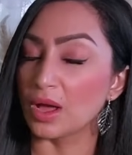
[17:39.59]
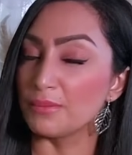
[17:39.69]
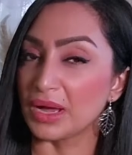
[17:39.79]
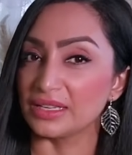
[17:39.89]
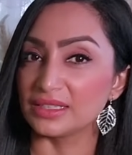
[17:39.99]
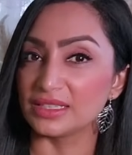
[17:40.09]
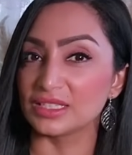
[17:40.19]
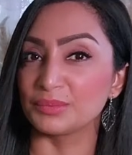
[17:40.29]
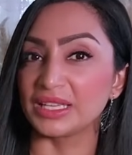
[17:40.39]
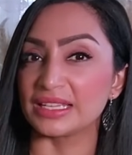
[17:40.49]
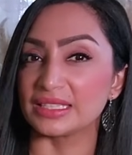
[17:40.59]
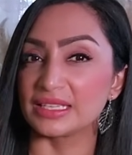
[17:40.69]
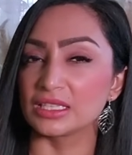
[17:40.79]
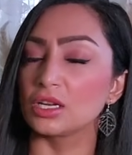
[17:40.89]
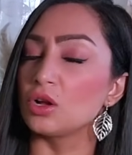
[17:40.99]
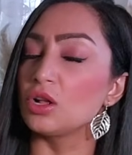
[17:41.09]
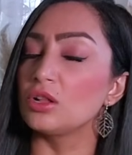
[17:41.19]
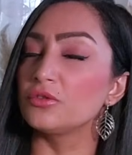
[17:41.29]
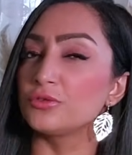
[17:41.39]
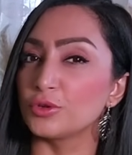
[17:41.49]
Abundance, blessings in
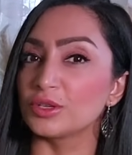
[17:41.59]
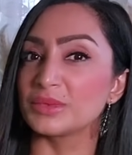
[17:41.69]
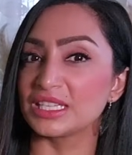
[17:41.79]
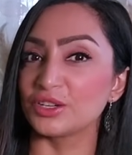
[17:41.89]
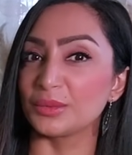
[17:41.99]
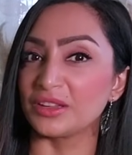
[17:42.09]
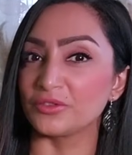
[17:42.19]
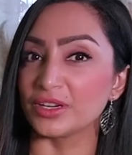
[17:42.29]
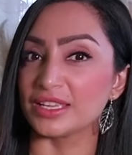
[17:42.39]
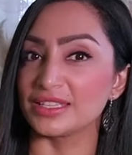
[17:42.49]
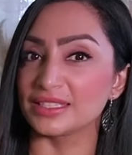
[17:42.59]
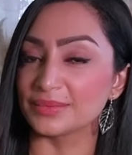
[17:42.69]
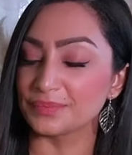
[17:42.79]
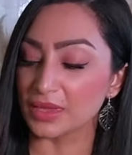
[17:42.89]
all forms here, my friends.